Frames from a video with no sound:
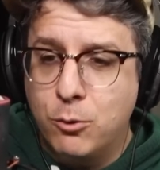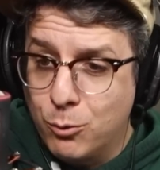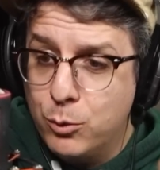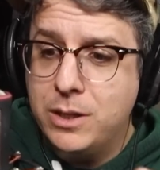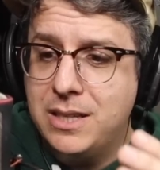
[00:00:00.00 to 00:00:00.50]

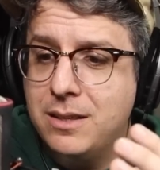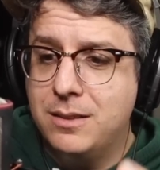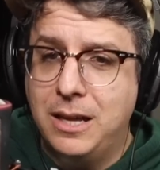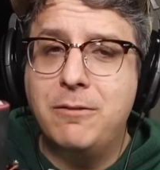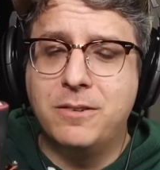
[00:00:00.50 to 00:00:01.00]
Really
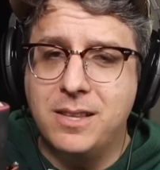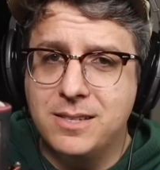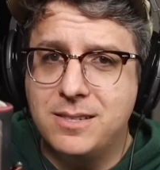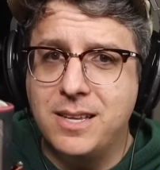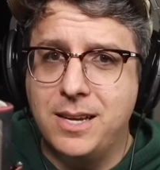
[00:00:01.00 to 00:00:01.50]
loved
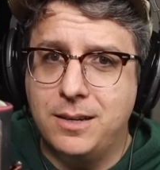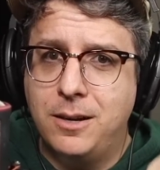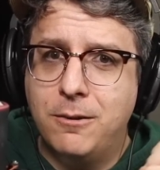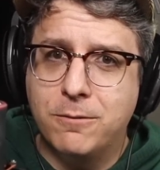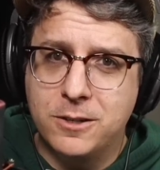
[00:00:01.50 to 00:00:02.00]
this thing
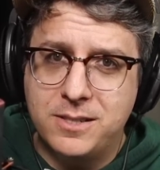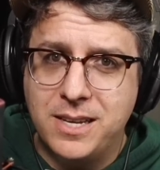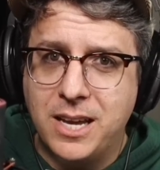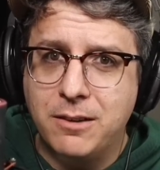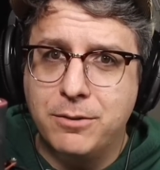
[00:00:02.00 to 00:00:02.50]
for
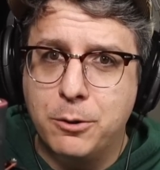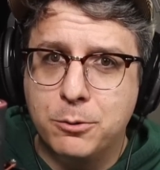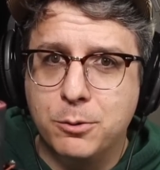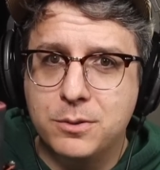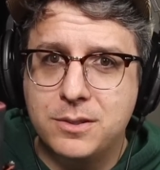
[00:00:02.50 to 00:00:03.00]
singing
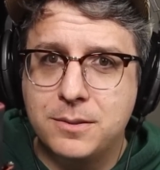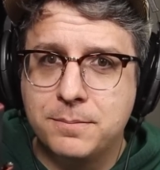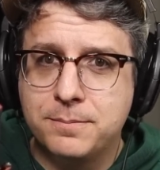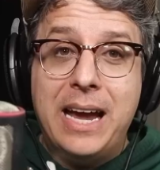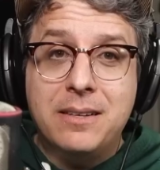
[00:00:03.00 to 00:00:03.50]
vocals.
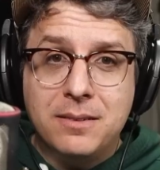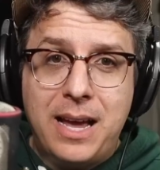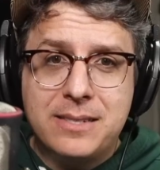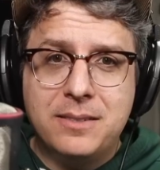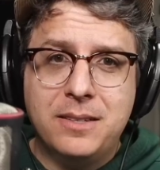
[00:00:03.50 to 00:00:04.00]
And
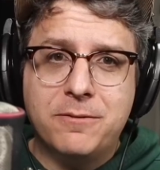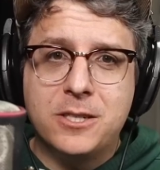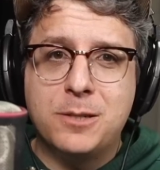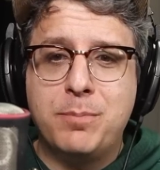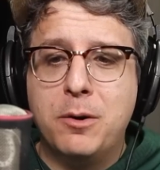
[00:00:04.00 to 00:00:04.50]
lastly,
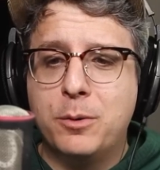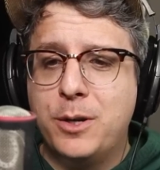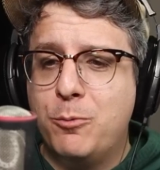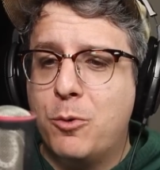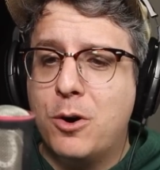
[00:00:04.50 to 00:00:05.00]
for
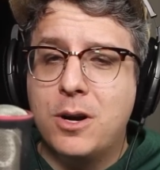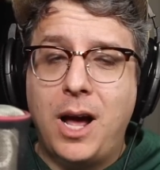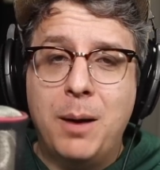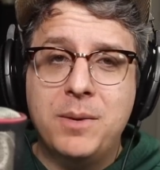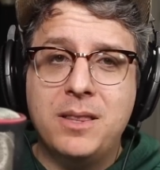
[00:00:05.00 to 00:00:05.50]
spoken word,
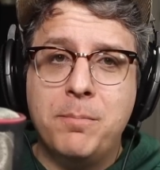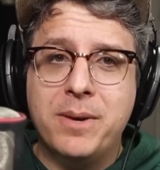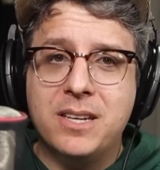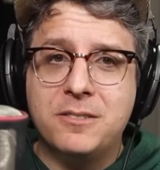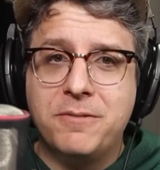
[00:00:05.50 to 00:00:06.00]
I'm not the
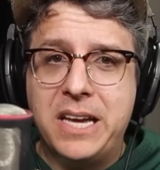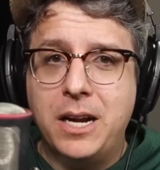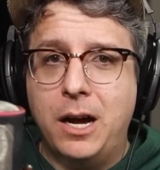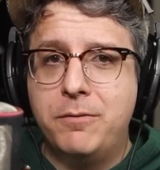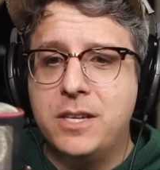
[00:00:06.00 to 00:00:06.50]
biggest fan
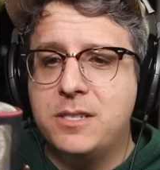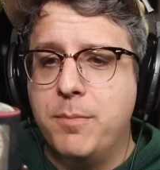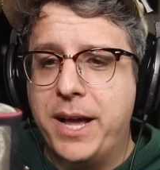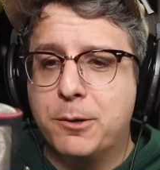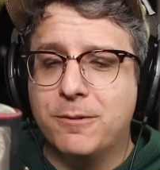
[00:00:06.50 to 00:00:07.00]
of this
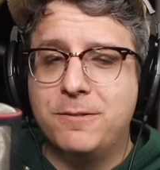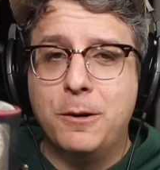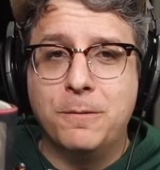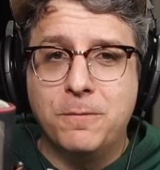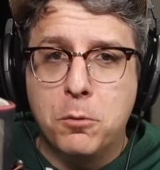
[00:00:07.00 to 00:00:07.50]

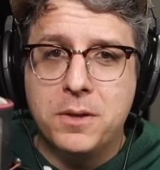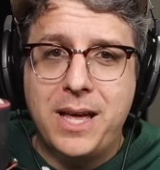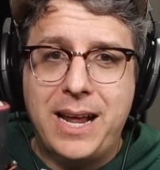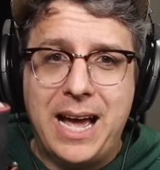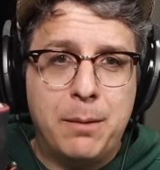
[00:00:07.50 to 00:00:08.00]
microphone for
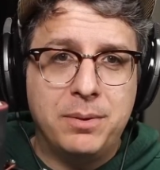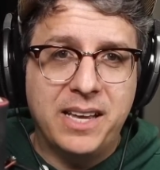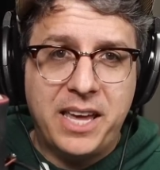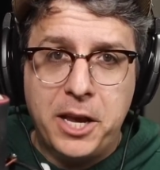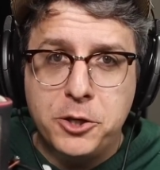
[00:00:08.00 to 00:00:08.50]
that
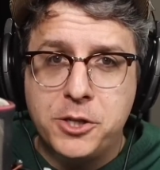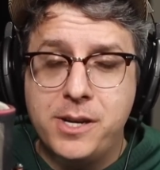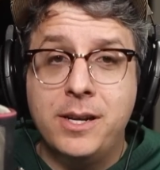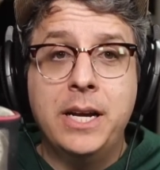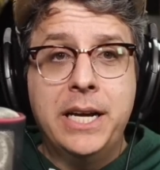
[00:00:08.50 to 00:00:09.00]
application.